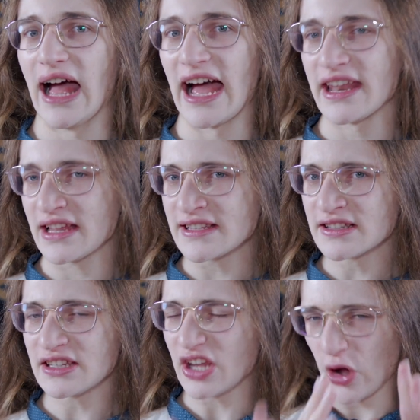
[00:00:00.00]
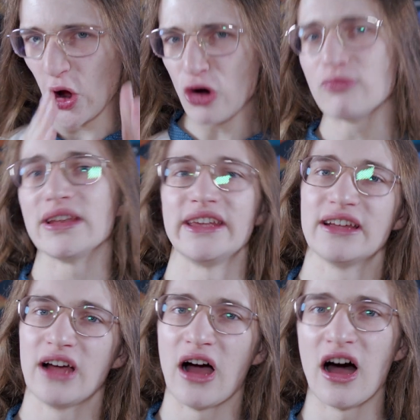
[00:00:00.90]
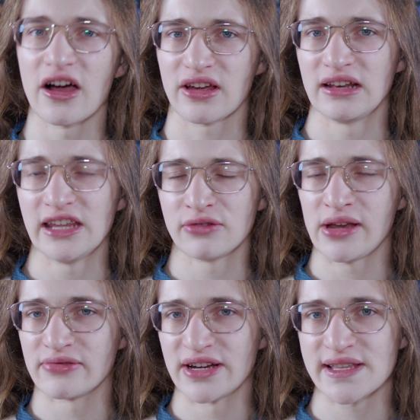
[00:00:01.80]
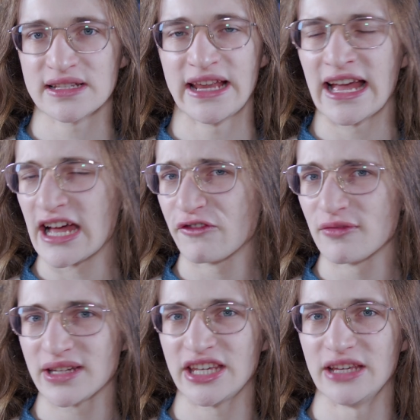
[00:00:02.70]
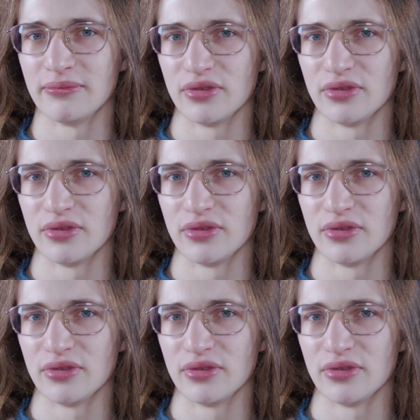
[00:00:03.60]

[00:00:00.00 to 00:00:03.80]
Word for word: and it isn't the only ARC leak we recently had from Team